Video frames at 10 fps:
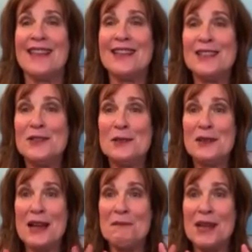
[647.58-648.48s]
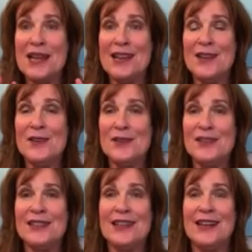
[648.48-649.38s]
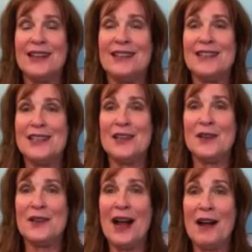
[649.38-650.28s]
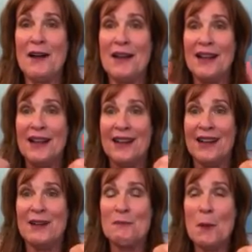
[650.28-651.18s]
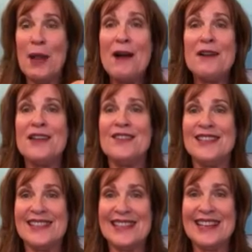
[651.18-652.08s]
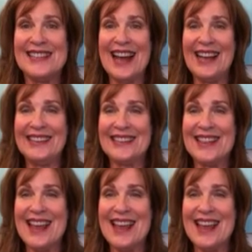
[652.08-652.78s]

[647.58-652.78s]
This tool can be used to propel you to success.